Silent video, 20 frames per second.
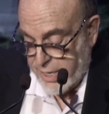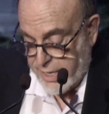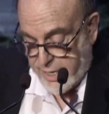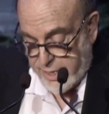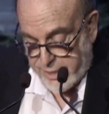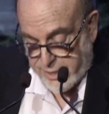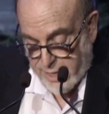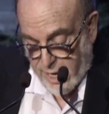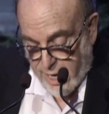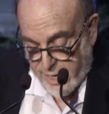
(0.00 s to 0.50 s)

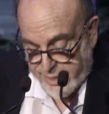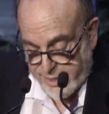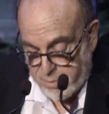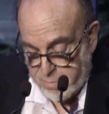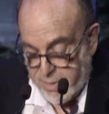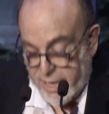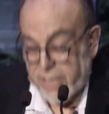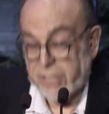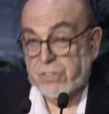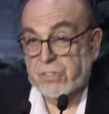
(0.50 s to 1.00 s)
It
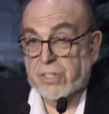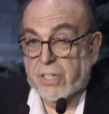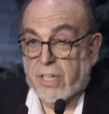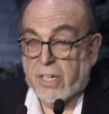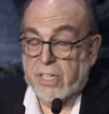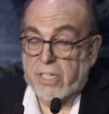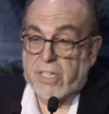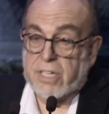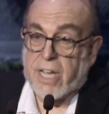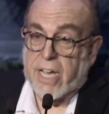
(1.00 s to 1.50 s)
documents
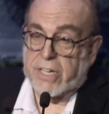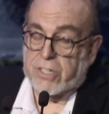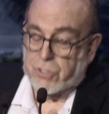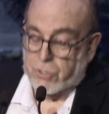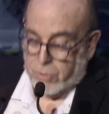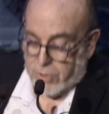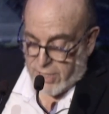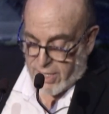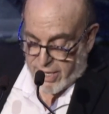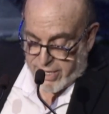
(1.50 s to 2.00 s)
and
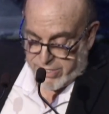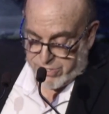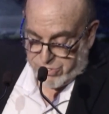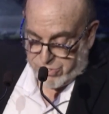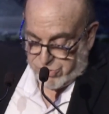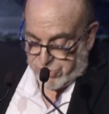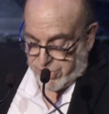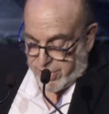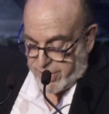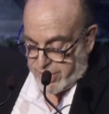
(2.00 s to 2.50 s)

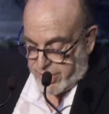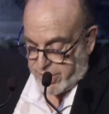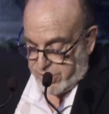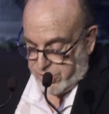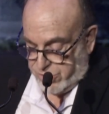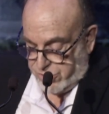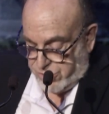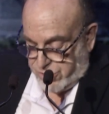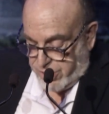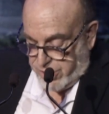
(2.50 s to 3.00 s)
contextualizes their
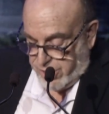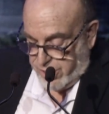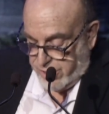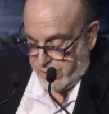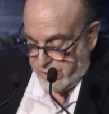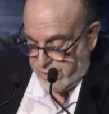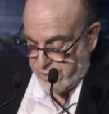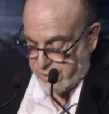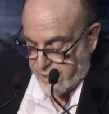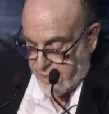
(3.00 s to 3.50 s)

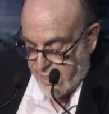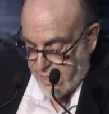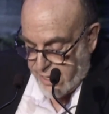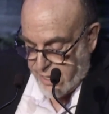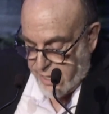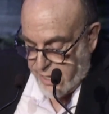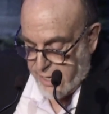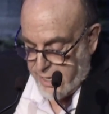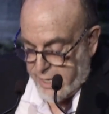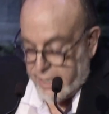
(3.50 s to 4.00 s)
concerns.
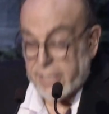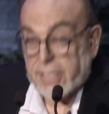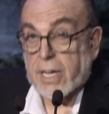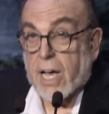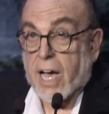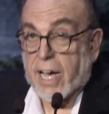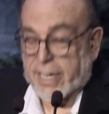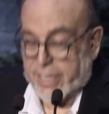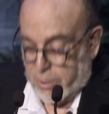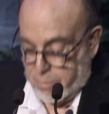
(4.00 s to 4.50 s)
It
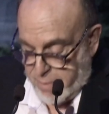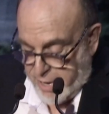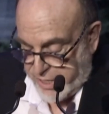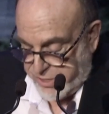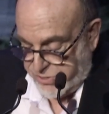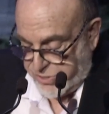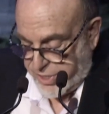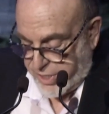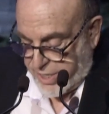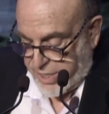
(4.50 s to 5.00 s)

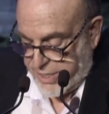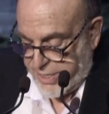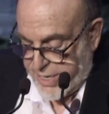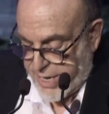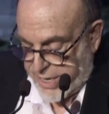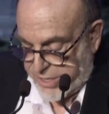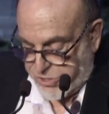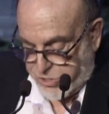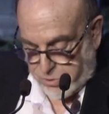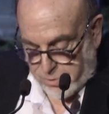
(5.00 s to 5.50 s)
documents and
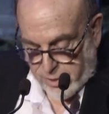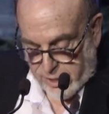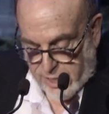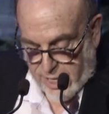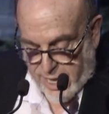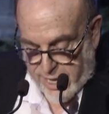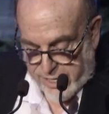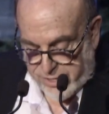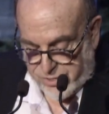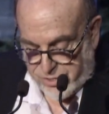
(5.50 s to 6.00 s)

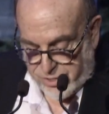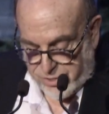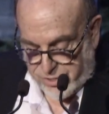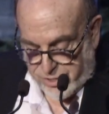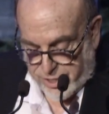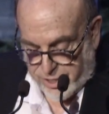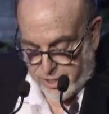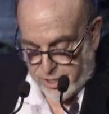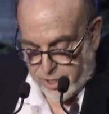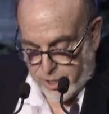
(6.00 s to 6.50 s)

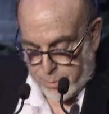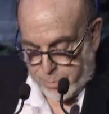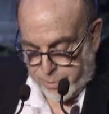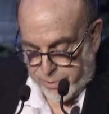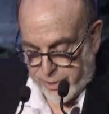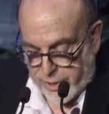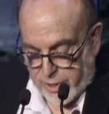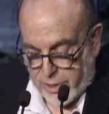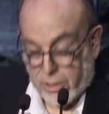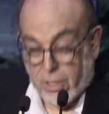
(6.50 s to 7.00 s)
contextualizes the
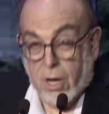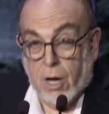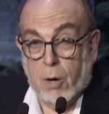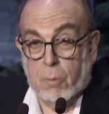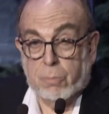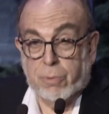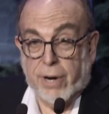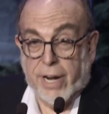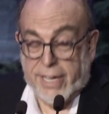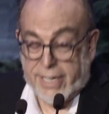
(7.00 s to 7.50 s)
corporate
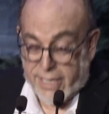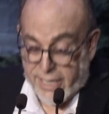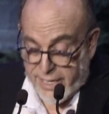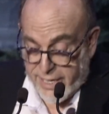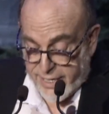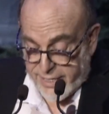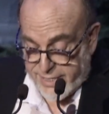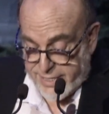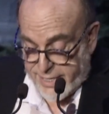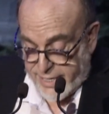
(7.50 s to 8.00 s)
law
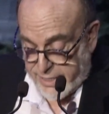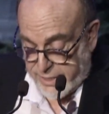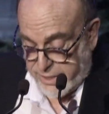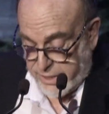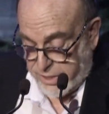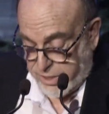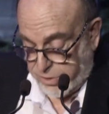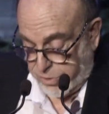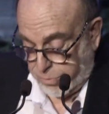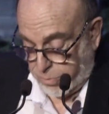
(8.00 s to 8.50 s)
breaking
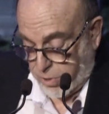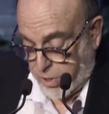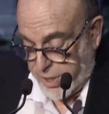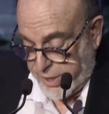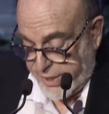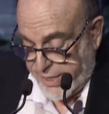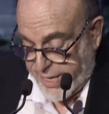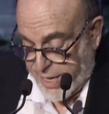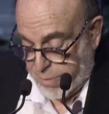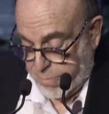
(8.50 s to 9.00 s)
intended to
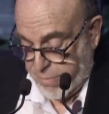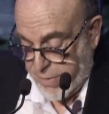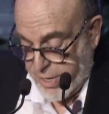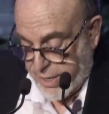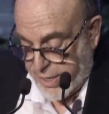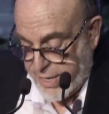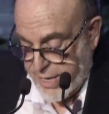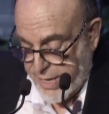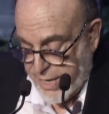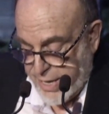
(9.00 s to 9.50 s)
thwart them,
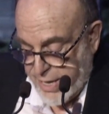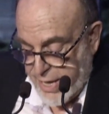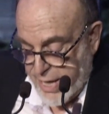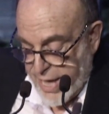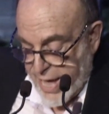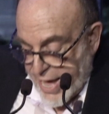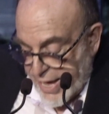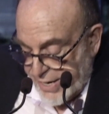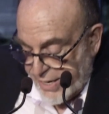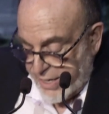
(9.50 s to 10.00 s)

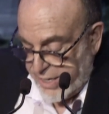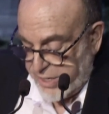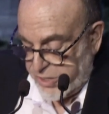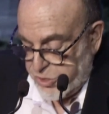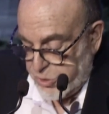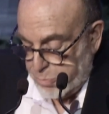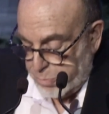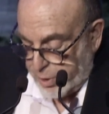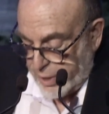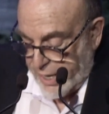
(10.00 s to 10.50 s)
and it
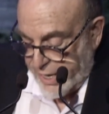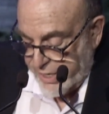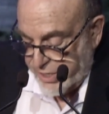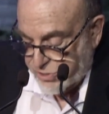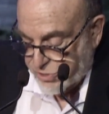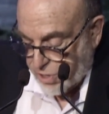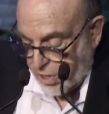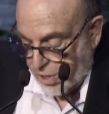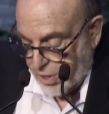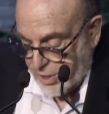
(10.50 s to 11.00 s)

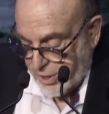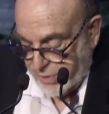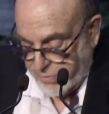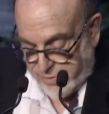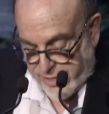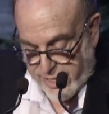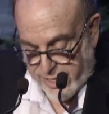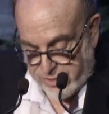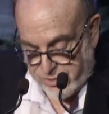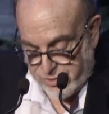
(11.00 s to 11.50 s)
explains all
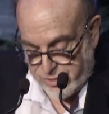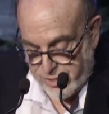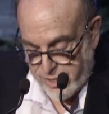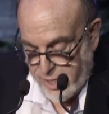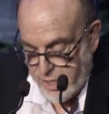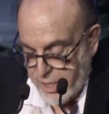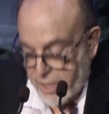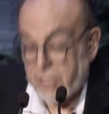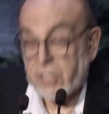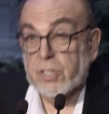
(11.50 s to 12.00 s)
of
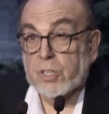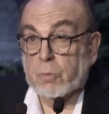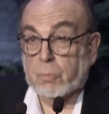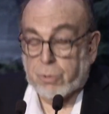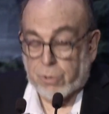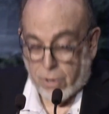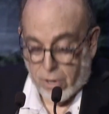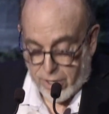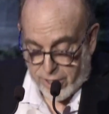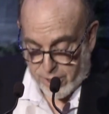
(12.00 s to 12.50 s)
this to the
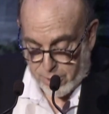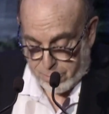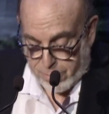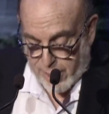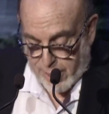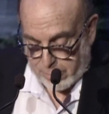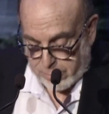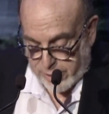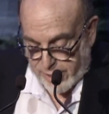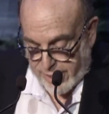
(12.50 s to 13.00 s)
broader
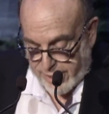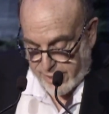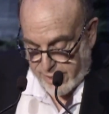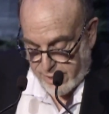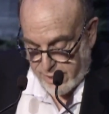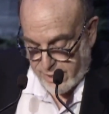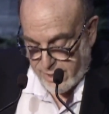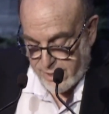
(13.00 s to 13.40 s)
public,